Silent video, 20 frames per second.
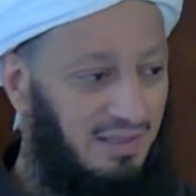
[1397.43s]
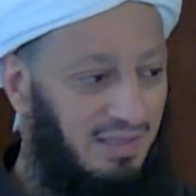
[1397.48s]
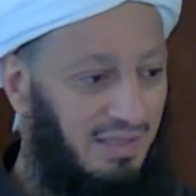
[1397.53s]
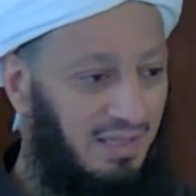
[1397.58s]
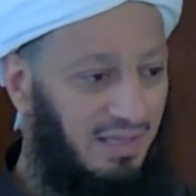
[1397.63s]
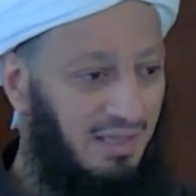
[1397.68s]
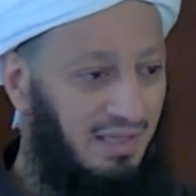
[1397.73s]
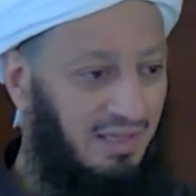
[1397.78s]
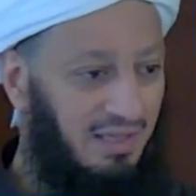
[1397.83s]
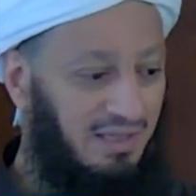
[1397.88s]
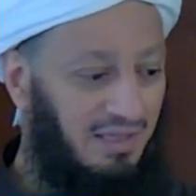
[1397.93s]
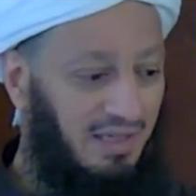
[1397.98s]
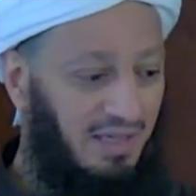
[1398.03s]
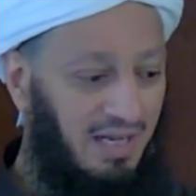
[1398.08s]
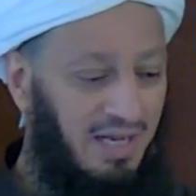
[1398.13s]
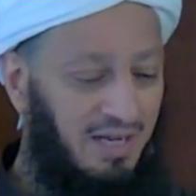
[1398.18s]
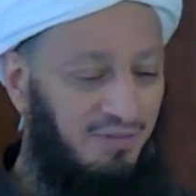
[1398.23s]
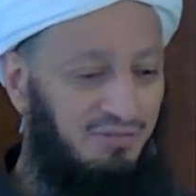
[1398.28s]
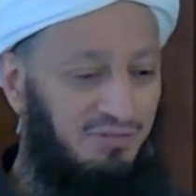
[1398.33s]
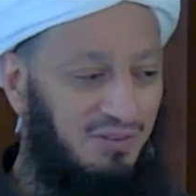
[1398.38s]
And
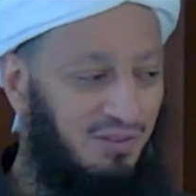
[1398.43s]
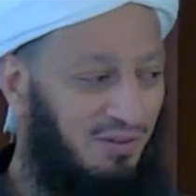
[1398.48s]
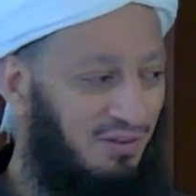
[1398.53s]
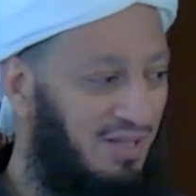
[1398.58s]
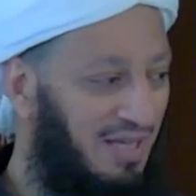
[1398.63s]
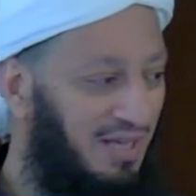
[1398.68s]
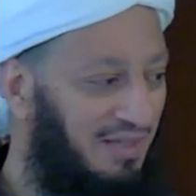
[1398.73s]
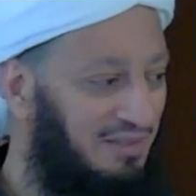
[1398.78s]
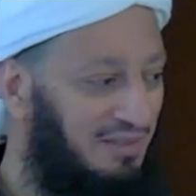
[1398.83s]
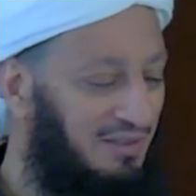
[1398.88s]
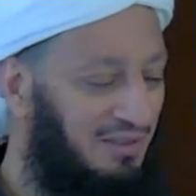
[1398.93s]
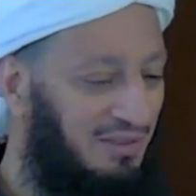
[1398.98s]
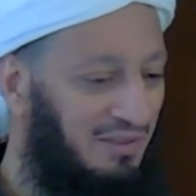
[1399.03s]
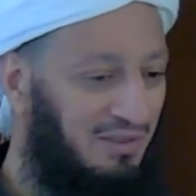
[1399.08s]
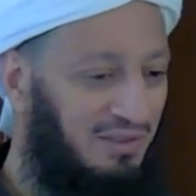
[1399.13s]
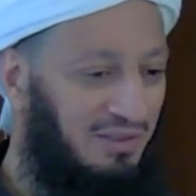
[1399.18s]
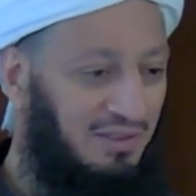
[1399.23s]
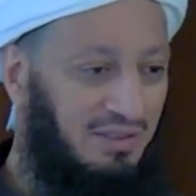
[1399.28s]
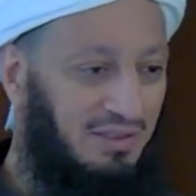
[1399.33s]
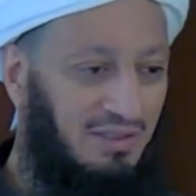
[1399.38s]
after that,
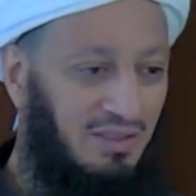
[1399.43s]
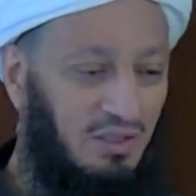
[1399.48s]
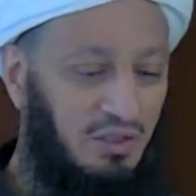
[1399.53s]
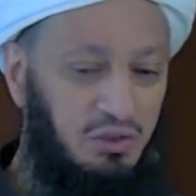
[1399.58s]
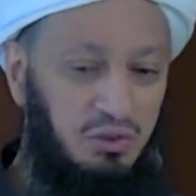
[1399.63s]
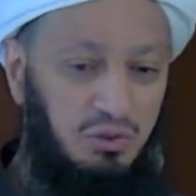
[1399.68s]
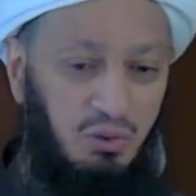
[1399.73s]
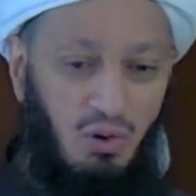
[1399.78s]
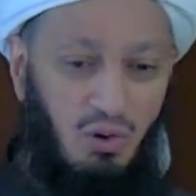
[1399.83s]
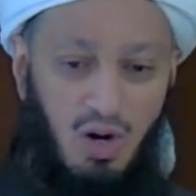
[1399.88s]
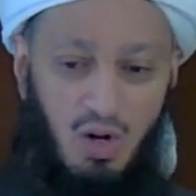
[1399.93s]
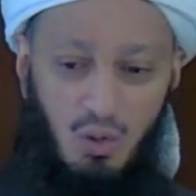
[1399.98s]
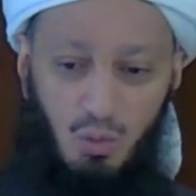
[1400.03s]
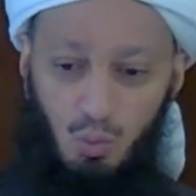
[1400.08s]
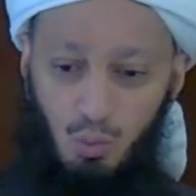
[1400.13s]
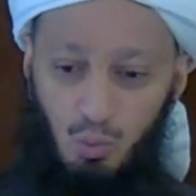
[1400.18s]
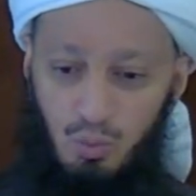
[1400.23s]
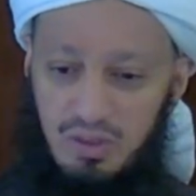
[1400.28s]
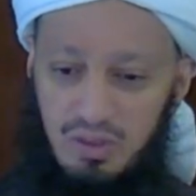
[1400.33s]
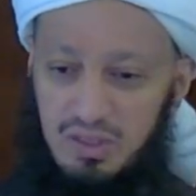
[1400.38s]
a
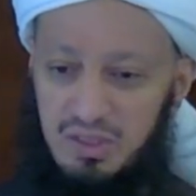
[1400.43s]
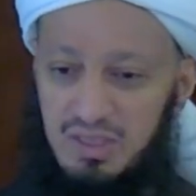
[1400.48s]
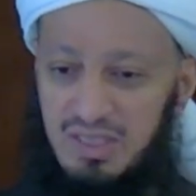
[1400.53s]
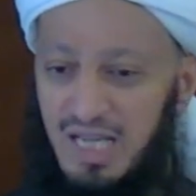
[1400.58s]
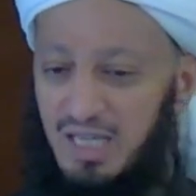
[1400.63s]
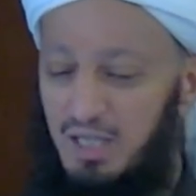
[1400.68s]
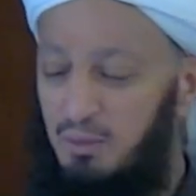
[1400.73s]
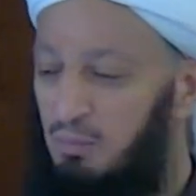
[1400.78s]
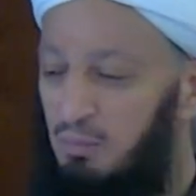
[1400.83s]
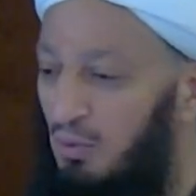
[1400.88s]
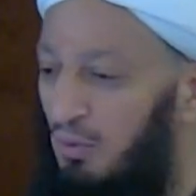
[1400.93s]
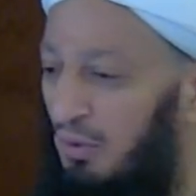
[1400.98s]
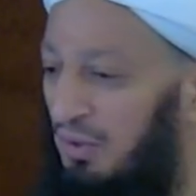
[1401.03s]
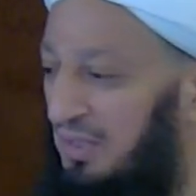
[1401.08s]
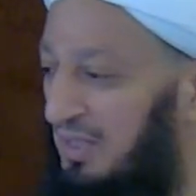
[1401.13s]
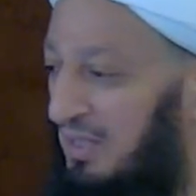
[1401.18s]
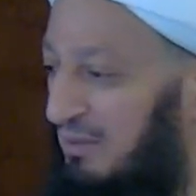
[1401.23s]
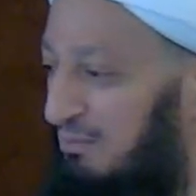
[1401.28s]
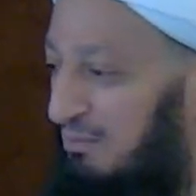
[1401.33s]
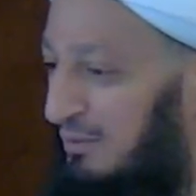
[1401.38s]
strong wind started
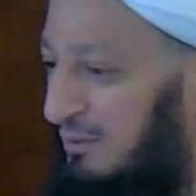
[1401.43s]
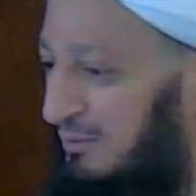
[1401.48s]
blowing up.